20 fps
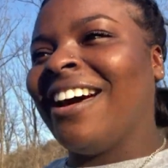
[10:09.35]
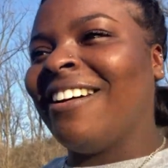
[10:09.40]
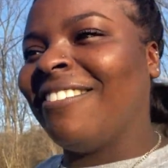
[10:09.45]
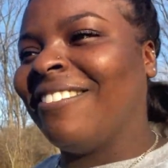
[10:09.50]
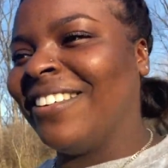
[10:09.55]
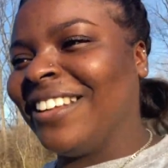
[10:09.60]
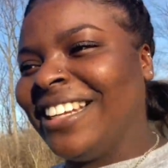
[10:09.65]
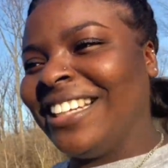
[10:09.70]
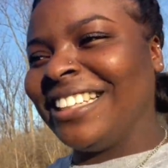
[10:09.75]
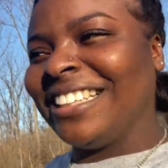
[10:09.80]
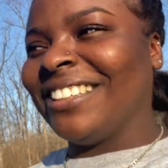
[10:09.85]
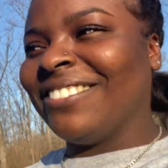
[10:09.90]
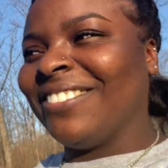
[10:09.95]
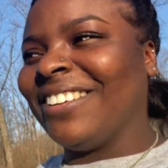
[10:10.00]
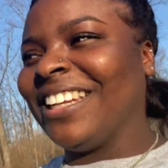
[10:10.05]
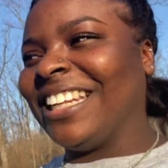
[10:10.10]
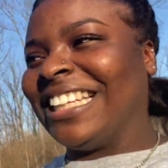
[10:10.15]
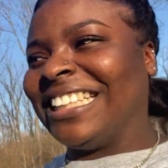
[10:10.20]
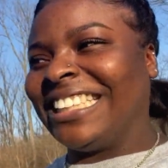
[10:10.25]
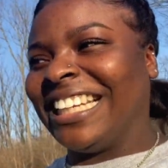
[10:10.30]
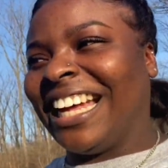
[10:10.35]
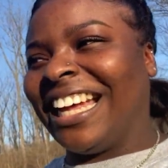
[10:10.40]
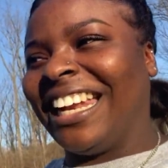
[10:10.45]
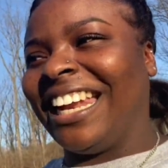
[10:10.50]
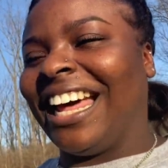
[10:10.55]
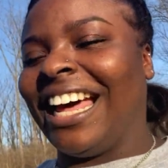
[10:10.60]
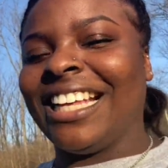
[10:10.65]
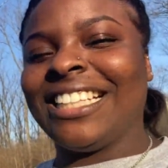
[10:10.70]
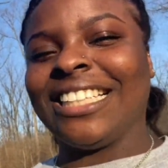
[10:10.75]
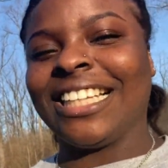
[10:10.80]
what is what is the
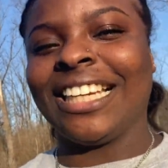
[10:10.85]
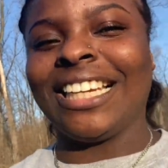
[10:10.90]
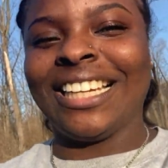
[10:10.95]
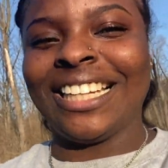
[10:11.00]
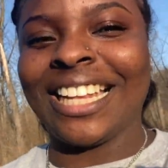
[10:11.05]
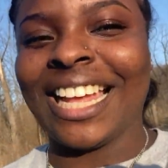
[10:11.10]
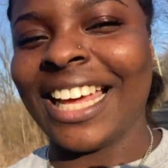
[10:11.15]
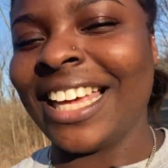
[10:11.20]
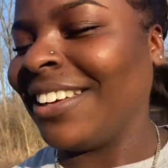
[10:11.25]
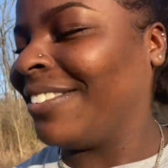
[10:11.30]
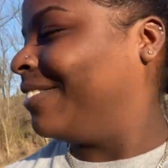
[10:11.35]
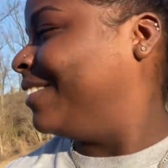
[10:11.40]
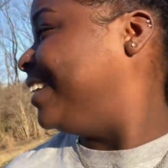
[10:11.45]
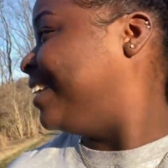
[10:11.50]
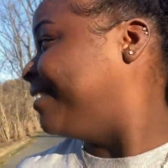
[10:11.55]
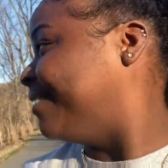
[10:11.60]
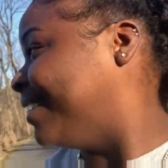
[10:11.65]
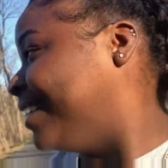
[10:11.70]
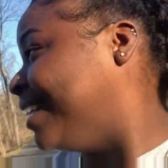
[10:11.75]
audacity that he really would